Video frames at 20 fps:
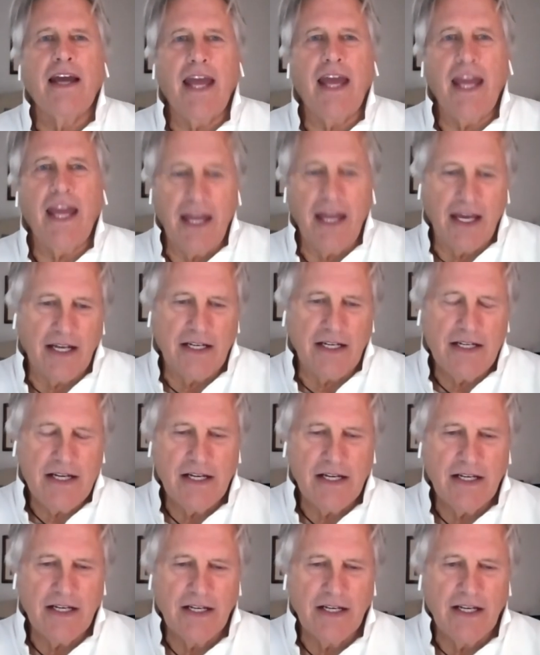And
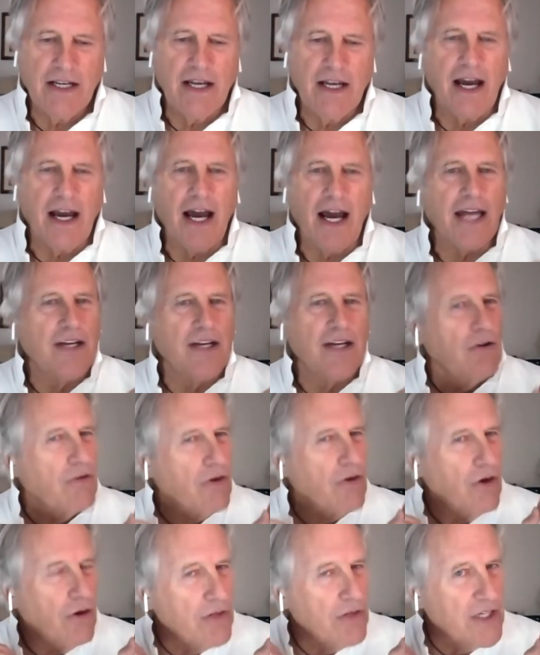I
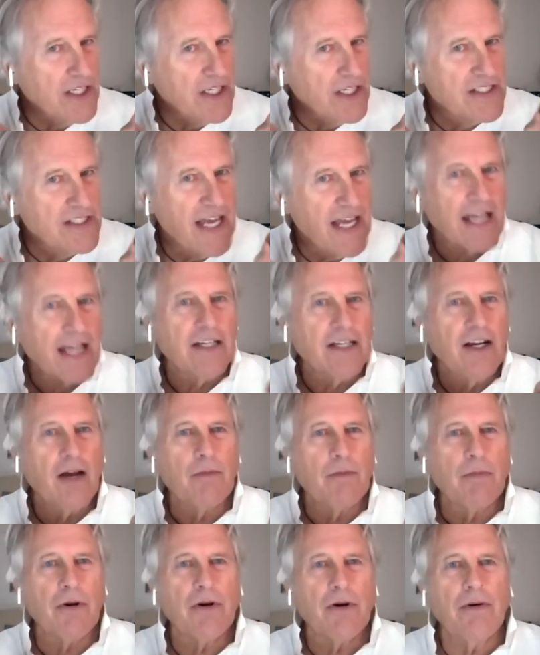don't know the exact
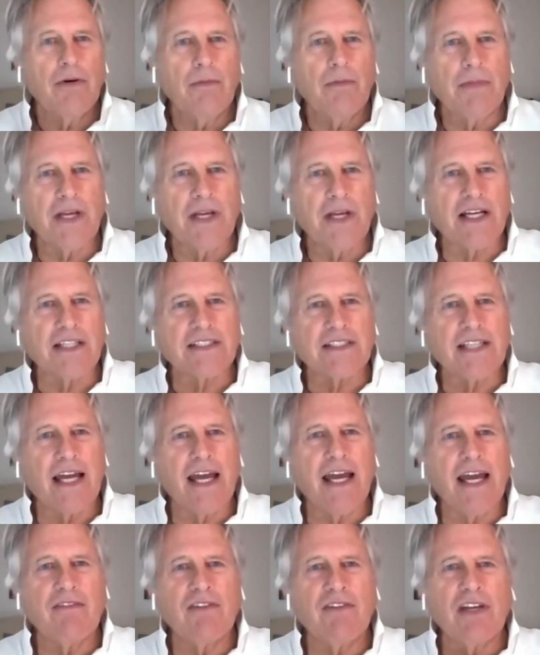number because I
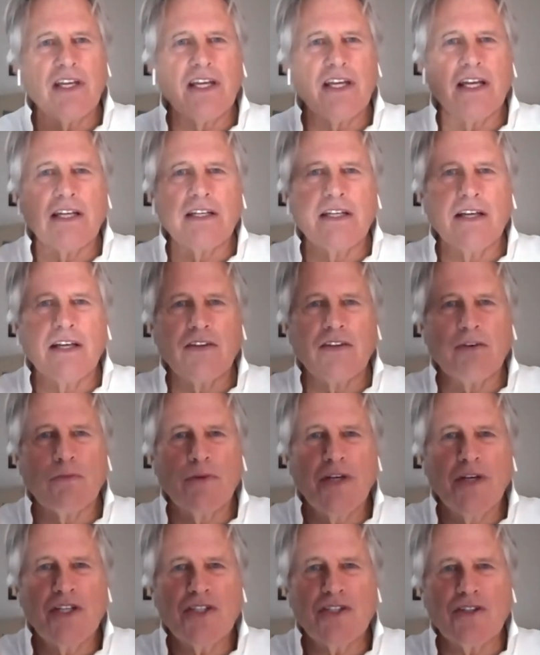haven't yet done the
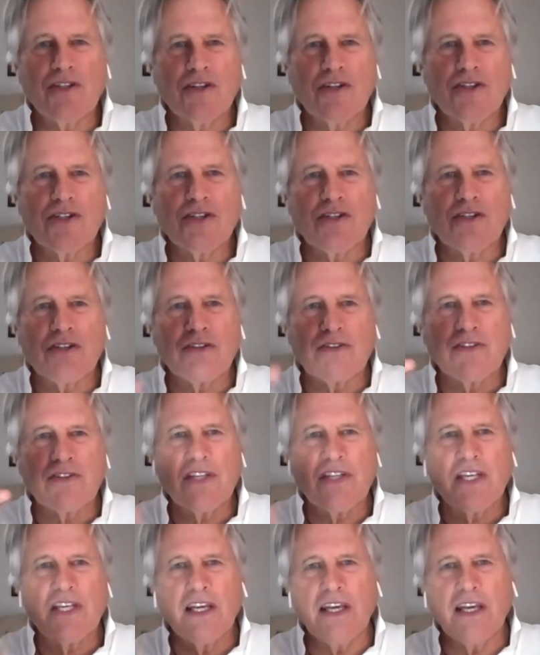research to
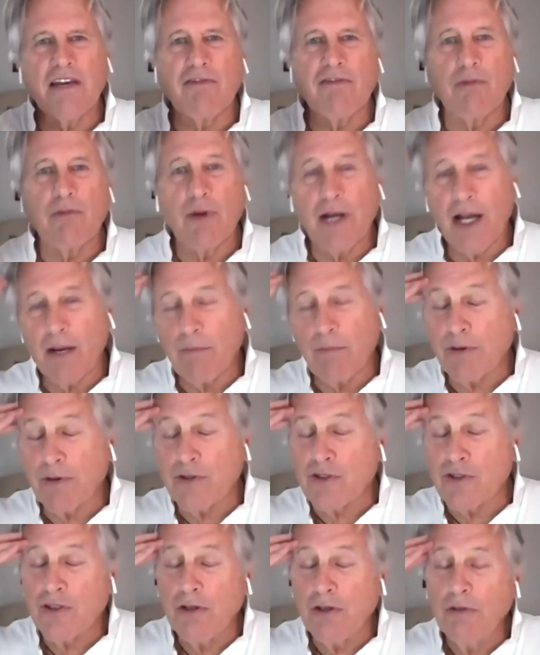see if what I
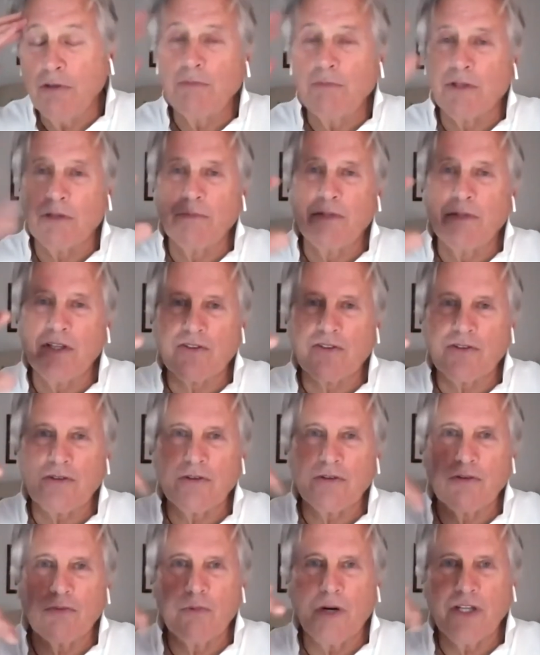presume to be
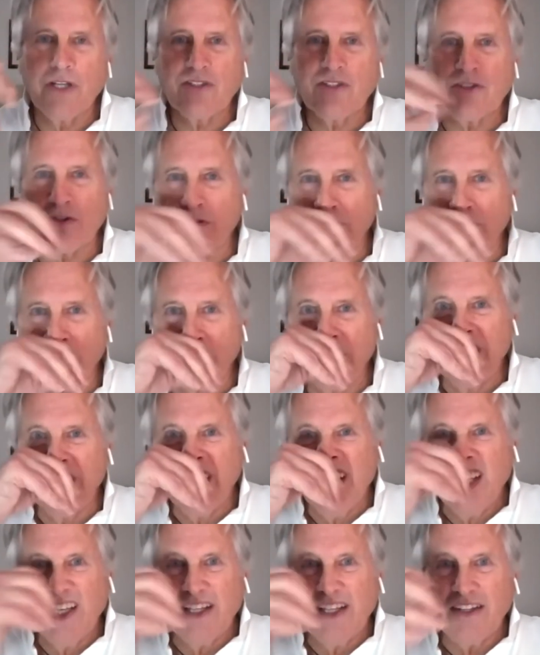true was true,
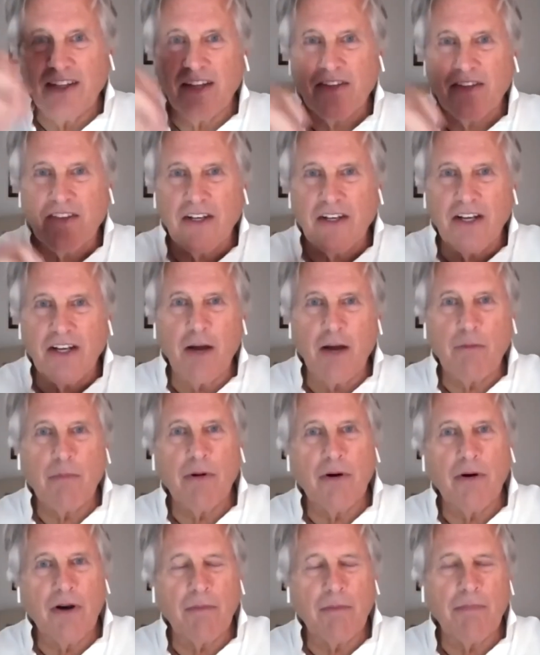that the
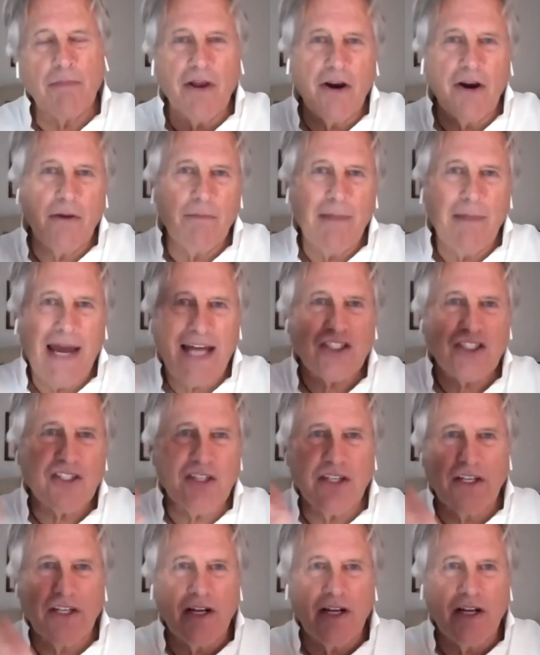number up there matched the